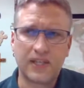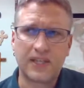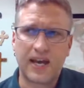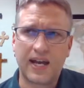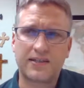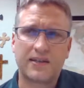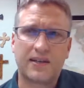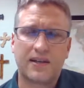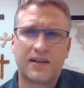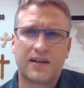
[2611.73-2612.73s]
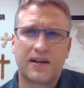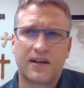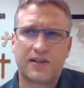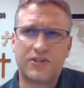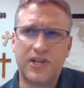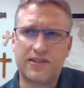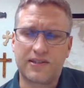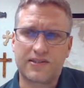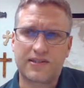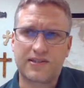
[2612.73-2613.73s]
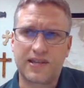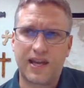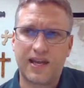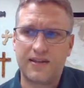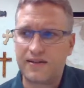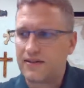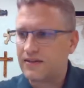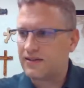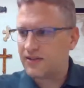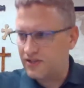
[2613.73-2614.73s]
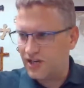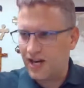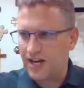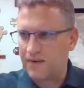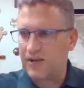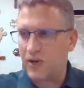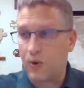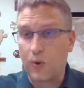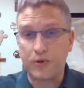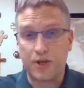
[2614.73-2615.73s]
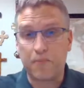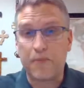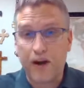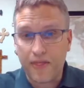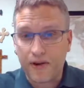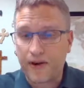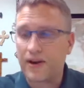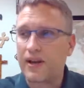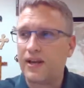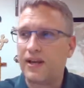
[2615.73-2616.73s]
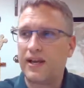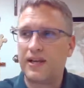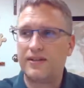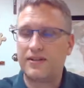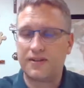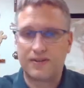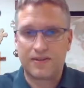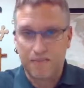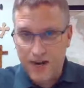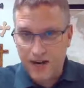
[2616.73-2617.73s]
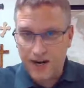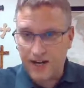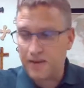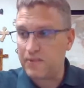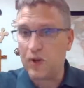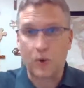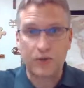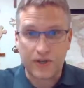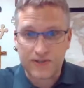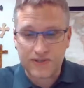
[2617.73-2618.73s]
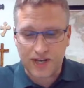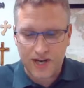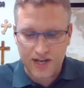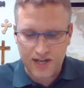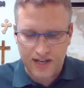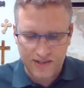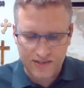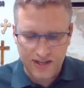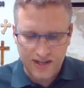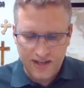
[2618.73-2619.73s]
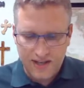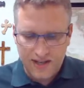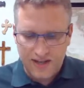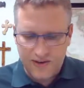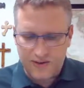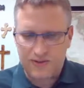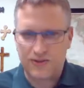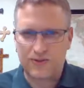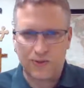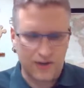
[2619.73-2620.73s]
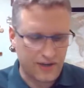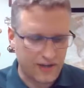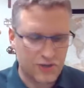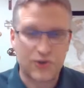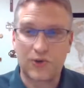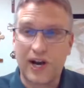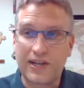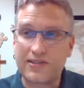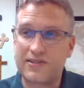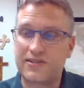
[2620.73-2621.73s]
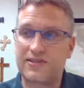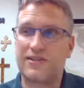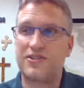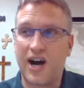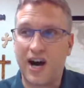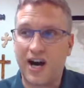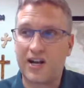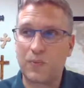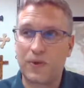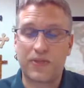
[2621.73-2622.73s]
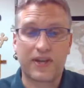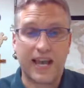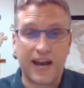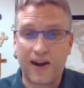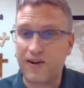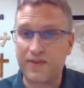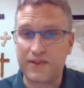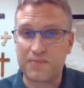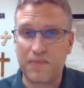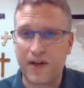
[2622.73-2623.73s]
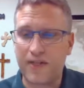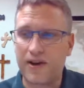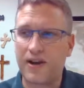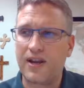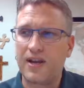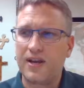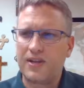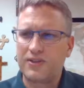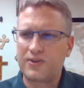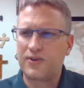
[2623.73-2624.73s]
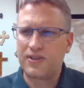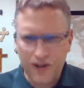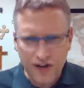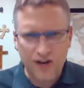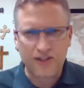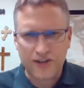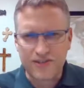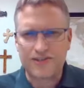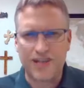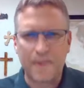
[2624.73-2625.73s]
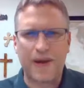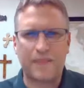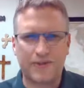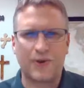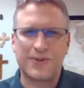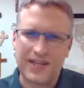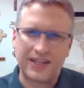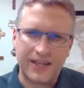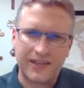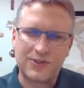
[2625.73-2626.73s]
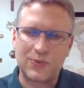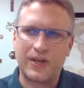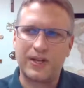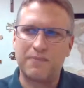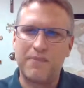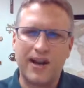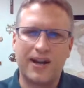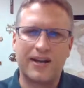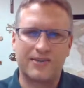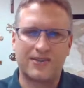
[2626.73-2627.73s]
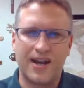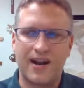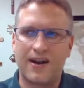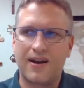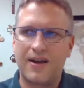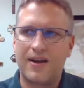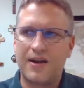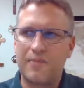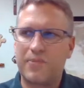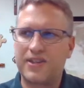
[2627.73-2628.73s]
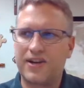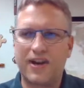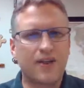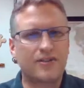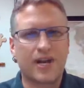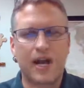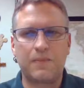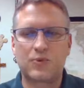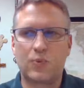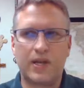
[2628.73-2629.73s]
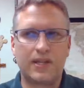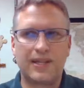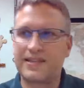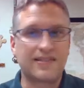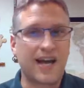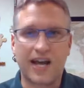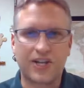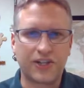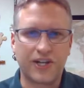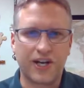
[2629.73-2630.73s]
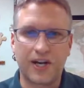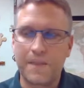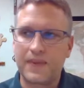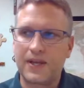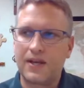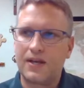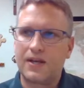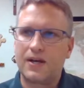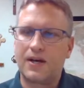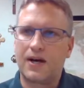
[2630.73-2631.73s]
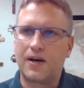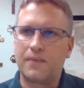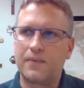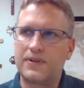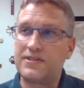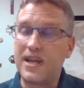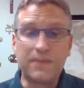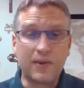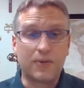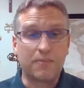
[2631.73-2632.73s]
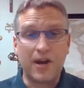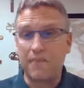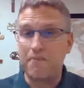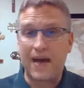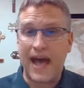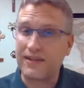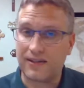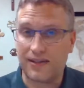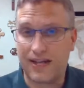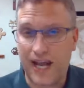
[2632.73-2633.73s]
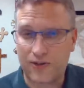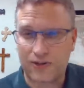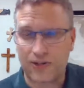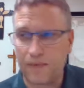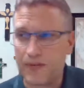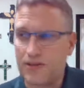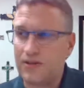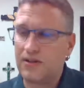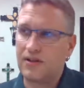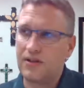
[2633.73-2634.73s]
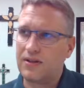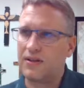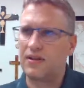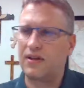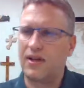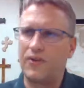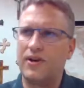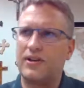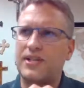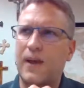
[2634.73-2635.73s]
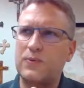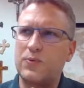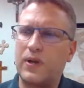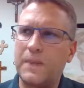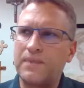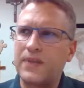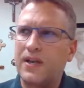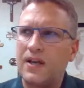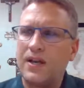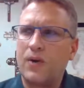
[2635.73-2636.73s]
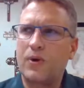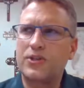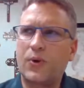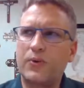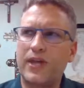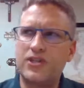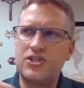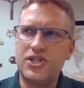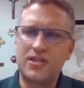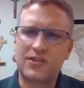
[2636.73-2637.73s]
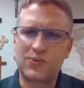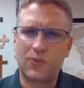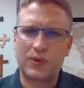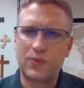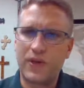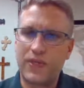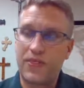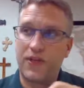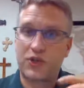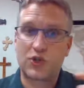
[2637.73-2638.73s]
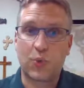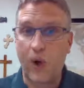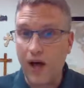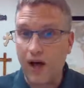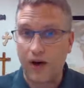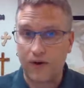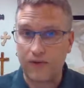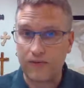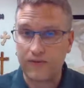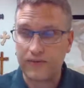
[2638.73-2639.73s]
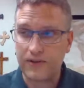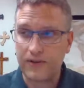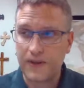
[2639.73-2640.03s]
that Jesus said to John, behold your mother, and to Mary, behold your son, as he sort of entrusts John with the care of his mother. So there are some episodes at least when Mary is there, but there are other times when that's not clear. Same thing with Mary Magdalene, actually. I mean, there are times when we're told that Jesus was with the 12,